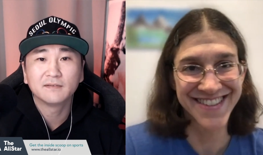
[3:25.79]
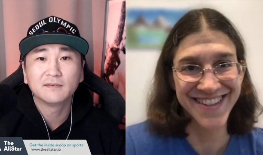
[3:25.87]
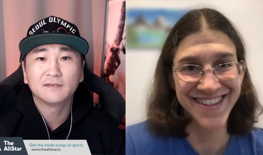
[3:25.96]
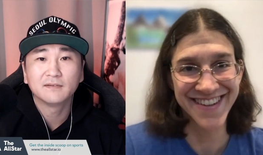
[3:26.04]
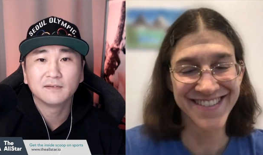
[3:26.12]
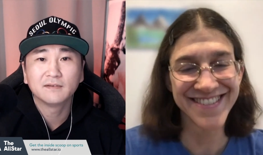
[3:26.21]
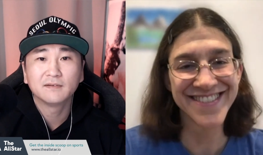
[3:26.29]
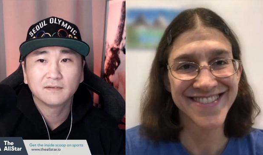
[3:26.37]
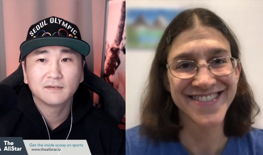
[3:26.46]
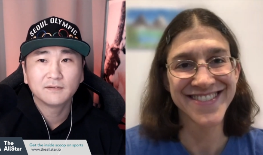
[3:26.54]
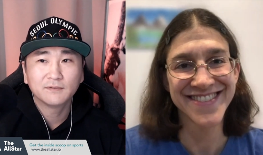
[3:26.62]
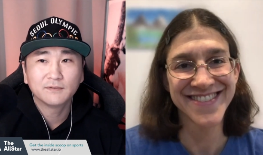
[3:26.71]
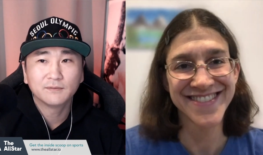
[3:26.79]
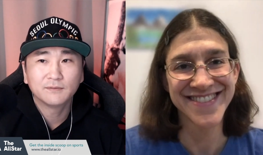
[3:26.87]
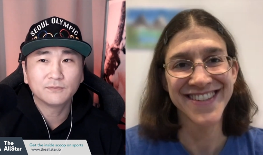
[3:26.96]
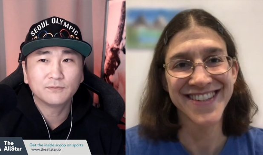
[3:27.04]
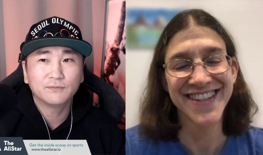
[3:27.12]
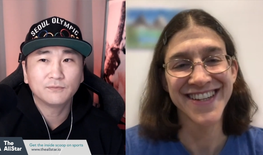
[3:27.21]
Speaker 1: So. What
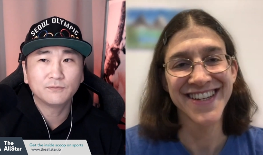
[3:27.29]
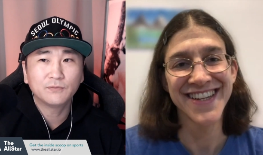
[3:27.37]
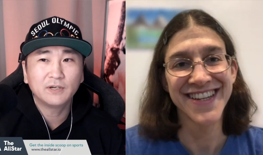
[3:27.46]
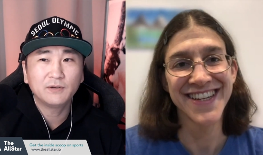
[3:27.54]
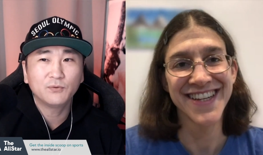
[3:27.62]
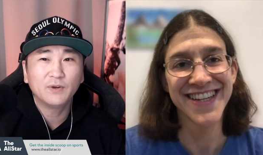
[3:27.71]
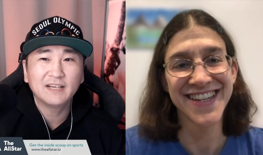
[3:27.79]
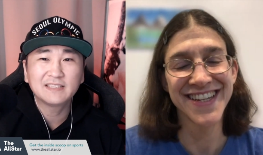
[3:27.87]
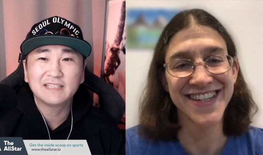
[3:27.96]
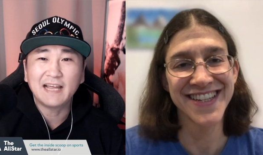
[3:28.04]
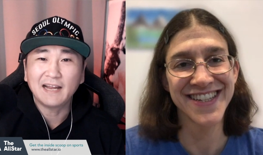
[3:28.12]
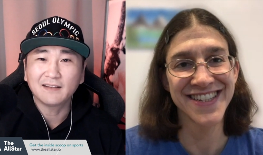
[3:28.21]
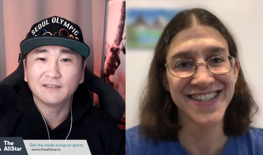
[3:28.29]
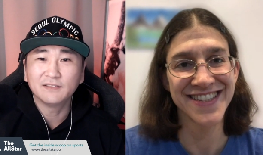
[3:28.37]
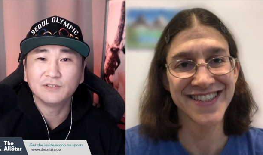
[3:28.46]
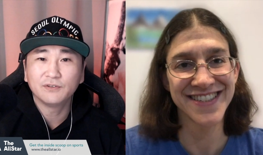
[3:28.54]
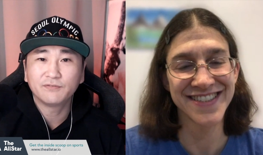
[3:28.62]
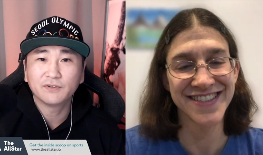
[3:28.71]
when when exactly do
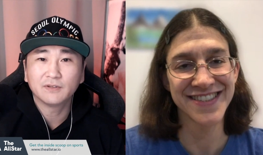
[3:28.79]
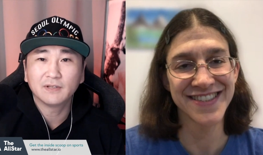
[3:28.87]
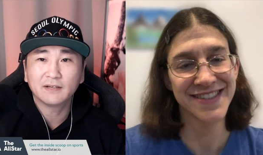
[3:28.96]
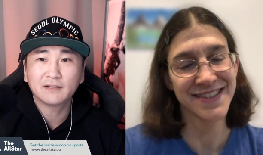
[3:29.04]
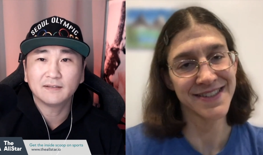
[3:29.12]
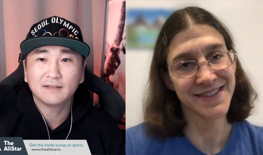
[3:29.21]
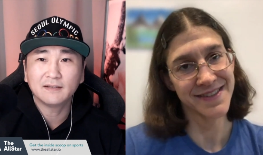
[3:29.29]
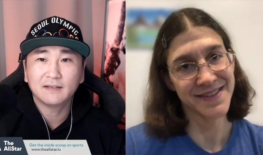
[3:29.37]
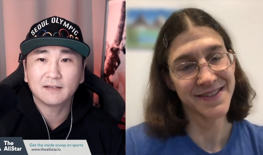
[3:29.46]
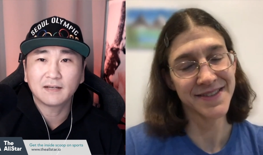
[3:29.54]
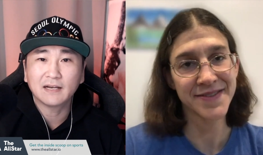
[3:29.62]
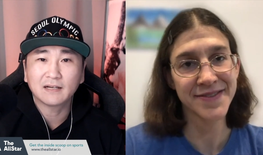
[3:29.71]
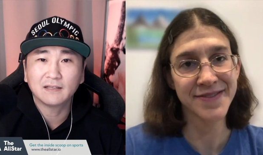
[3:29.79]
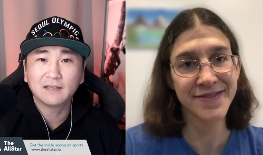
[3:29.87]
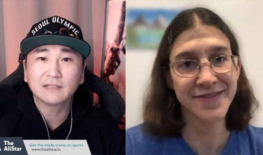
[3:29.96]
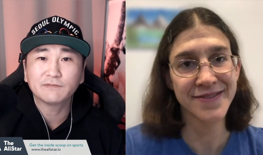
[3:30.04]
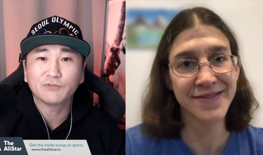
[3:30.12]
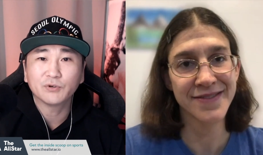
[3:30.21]
you feel like it, it kind of
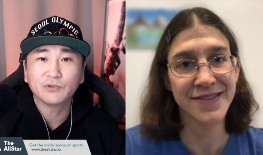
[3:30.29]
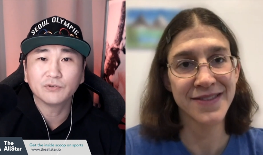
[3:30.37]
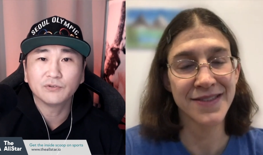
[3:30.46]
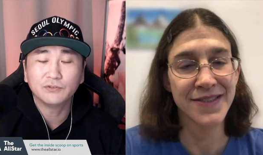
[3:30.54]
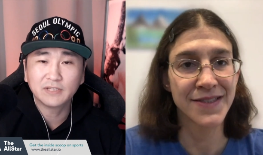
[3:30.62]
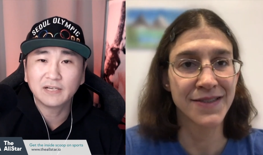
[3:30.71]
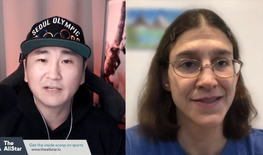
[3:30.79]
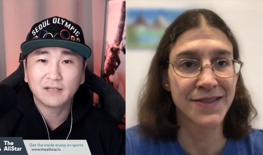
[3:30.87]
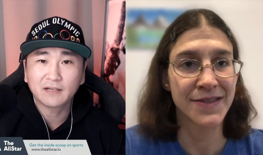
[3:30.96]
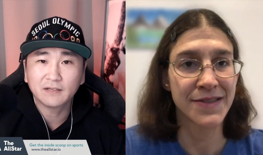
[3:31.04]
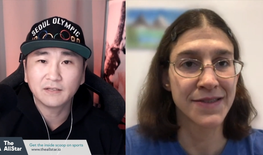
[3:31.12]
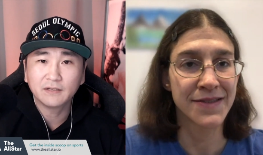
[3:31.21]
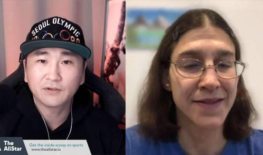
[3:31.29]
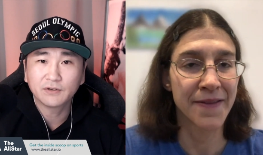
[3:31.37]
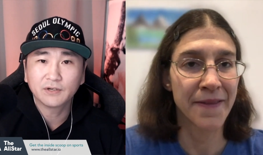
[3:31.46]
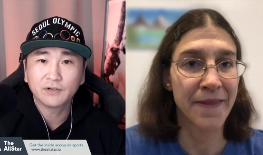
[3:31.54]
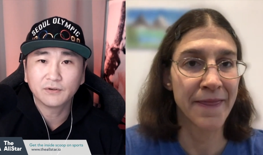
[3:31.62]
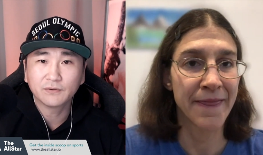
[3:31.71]
clicked for you? You said like a year
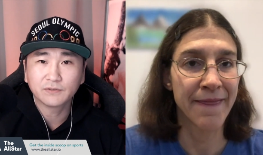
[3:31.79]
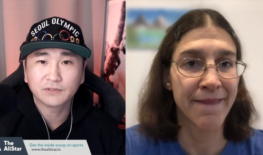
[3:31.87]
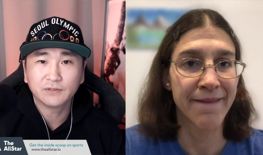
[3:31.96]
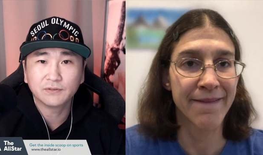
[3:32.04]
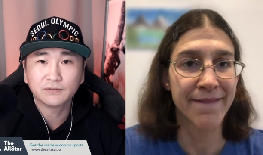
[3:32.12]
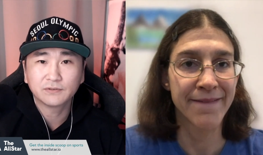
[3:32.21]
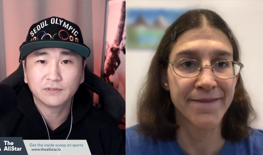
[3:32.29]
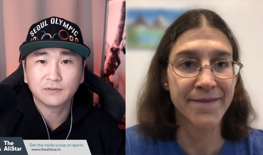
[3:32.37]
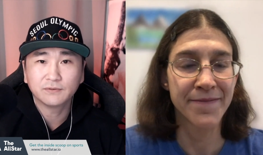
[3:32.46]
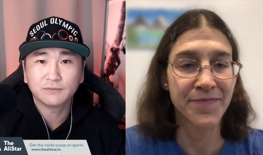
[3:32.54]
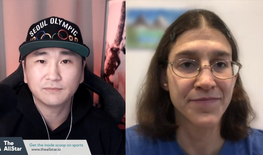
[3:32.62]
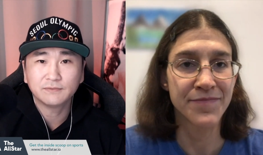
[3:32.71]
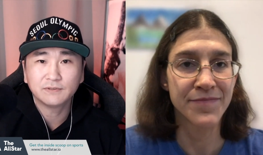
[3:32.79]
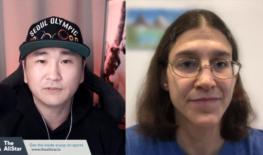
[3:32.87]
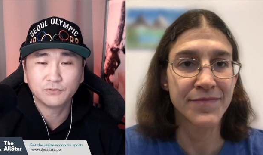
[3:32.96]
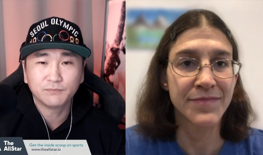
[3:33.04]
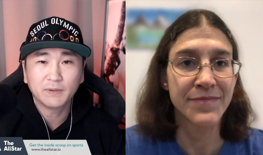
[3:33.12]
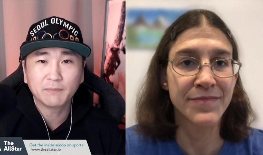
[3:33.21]
ago or so. So do you
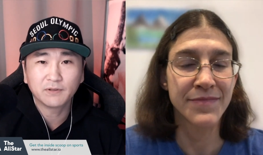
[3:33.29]
remember